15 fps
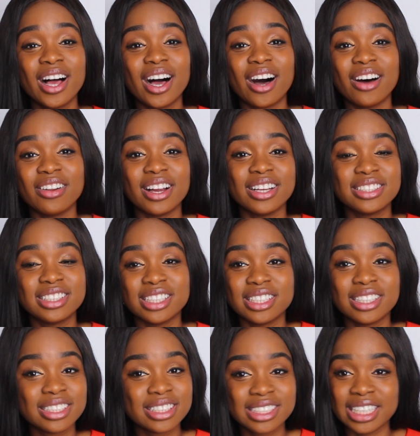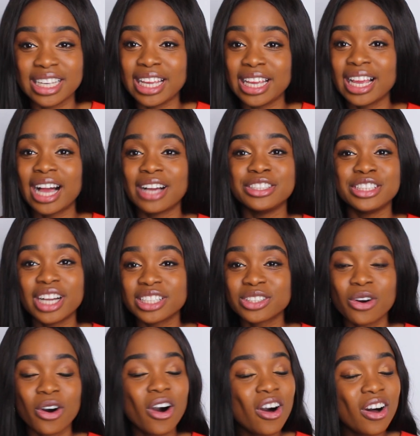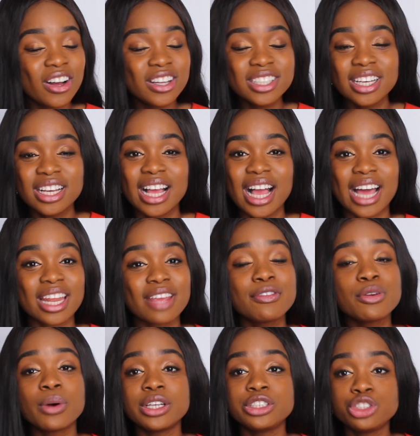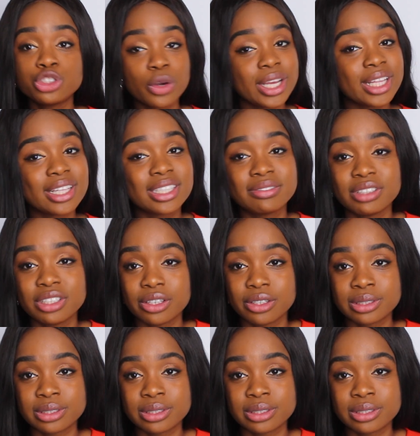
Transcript: I'd like to see how you guys got on, and if you are enjoying this video